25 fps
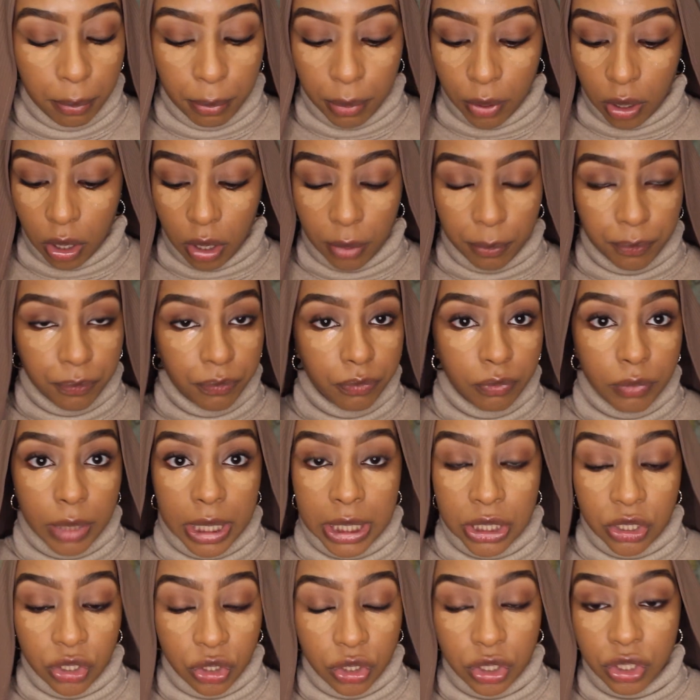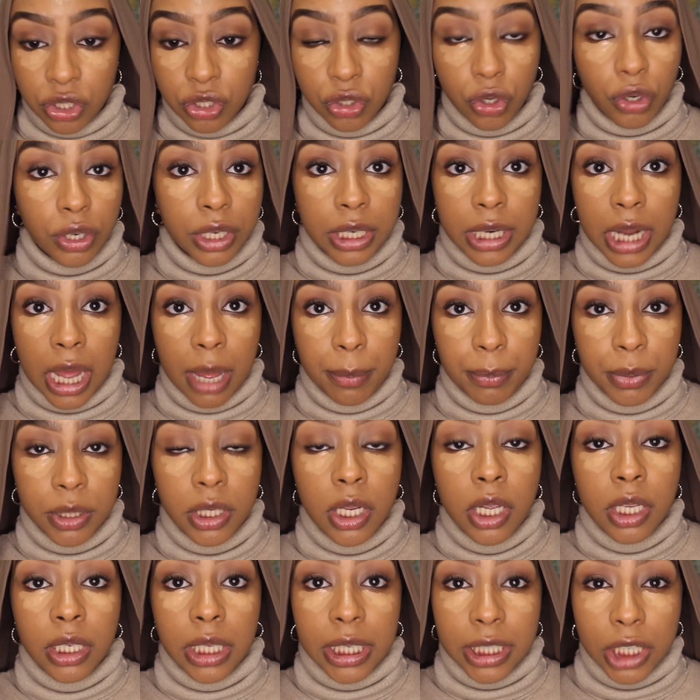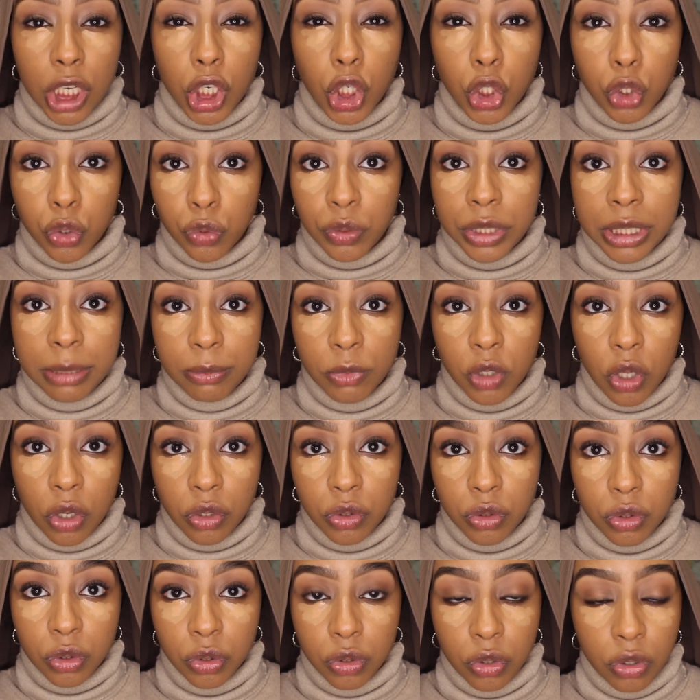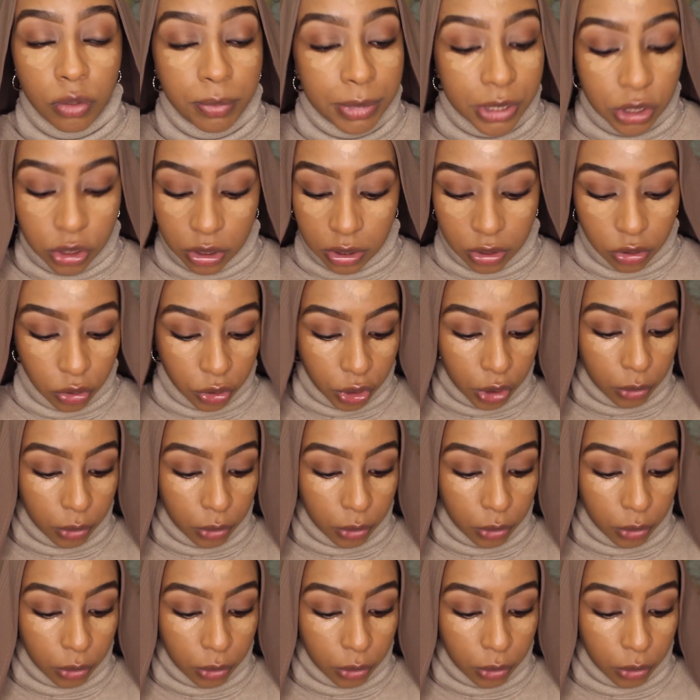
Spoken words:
but it's just not gonna happen. Like a cream contour, but it's just not